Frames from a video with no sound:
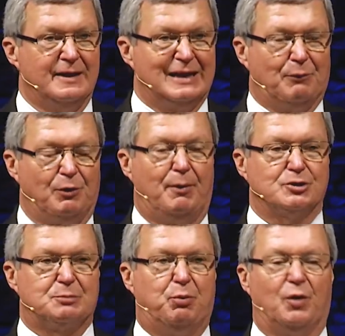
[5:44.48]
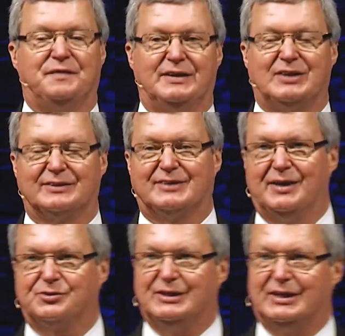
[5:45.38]
Now, one of the most important things I can tell you
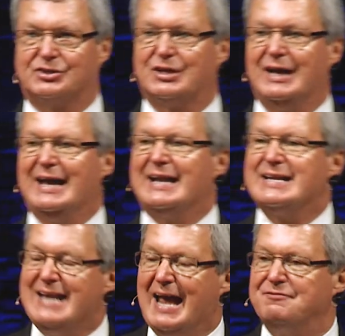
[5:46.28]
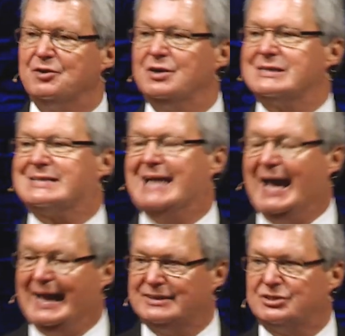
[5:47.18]
is this never
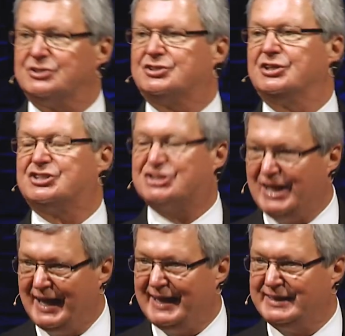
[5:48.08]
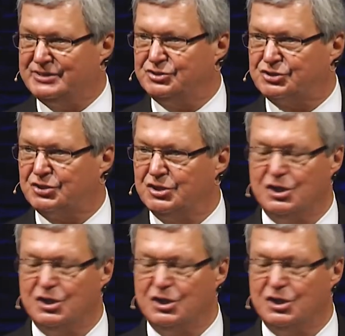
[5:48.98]
date to change,